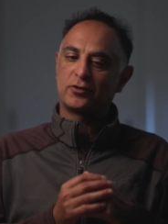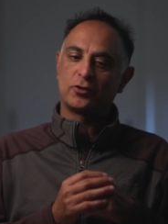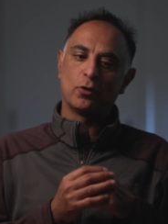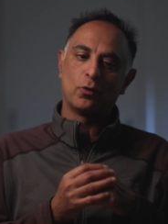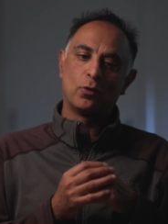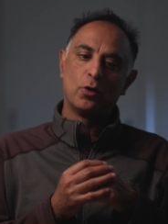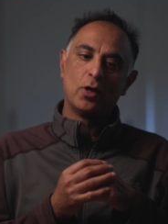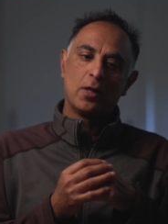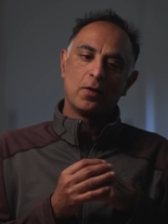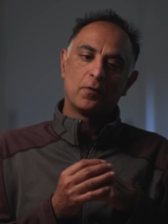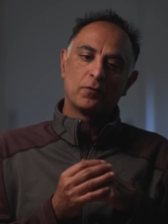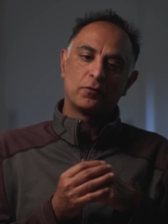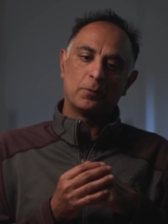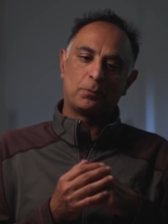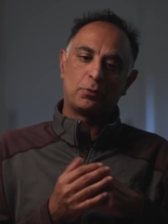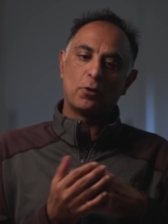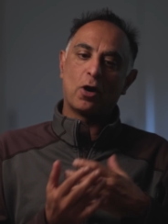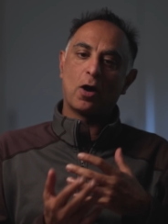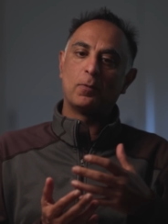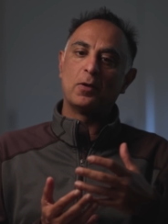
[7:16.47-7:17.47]
So the
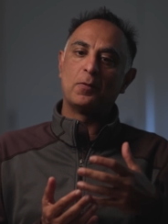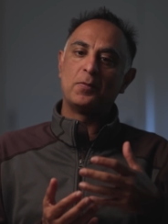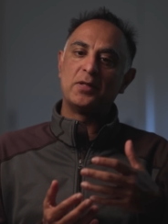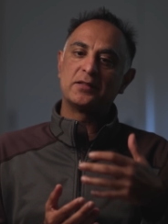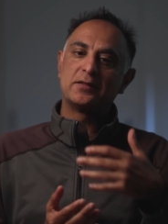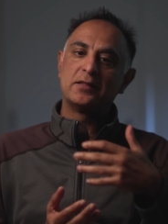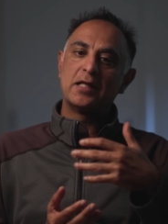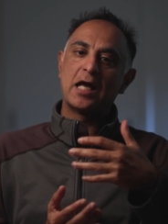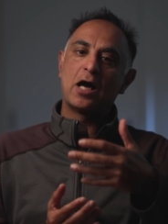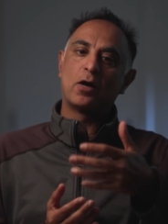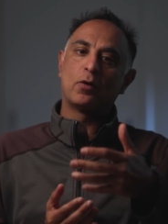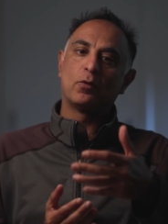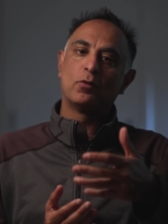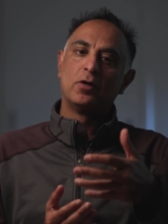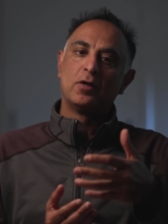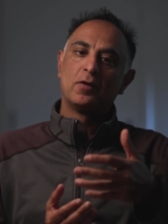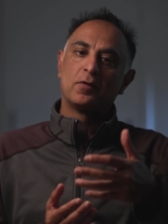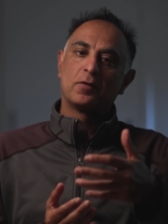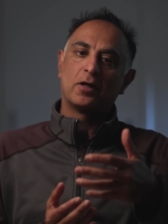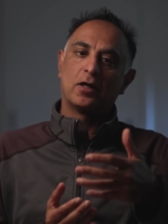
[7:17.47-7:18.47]
problem is now
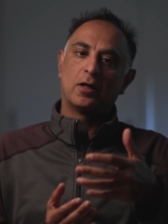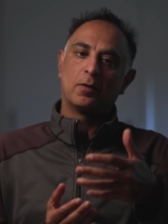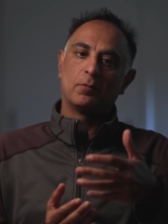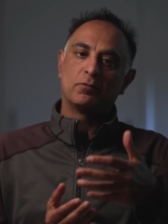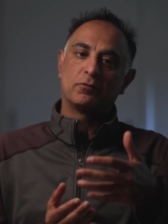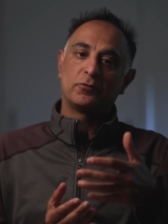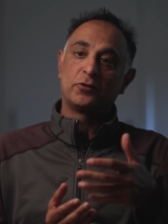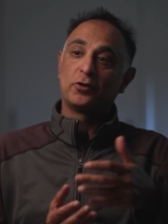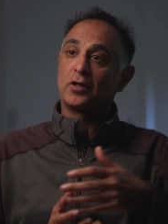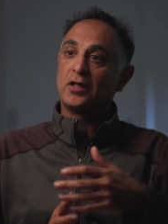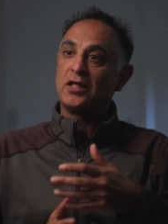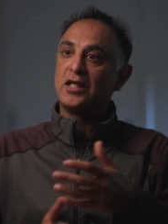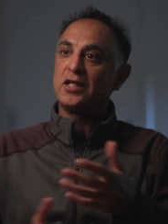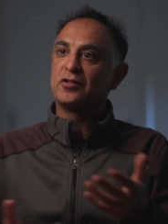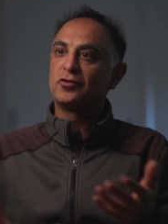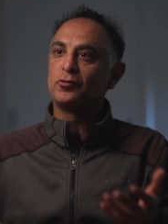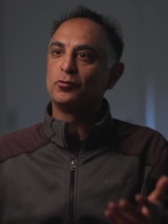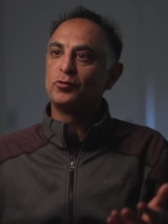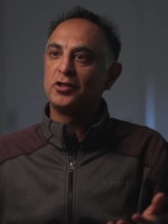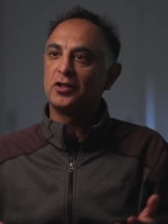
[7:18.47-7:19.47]
you can eat
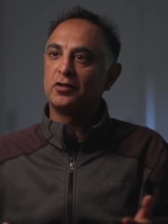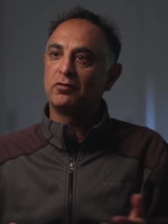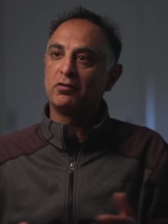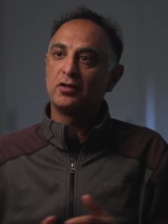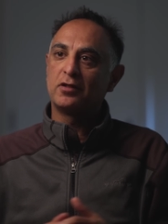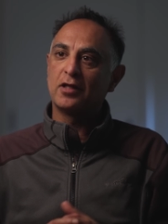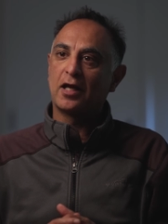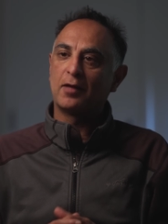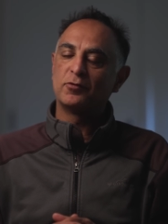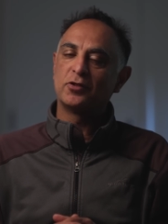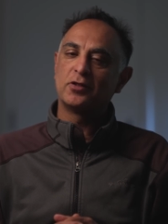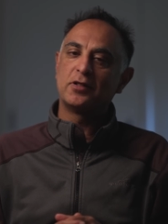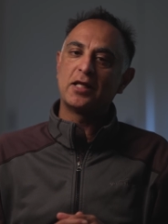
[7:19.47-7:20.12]
sushi 3 times a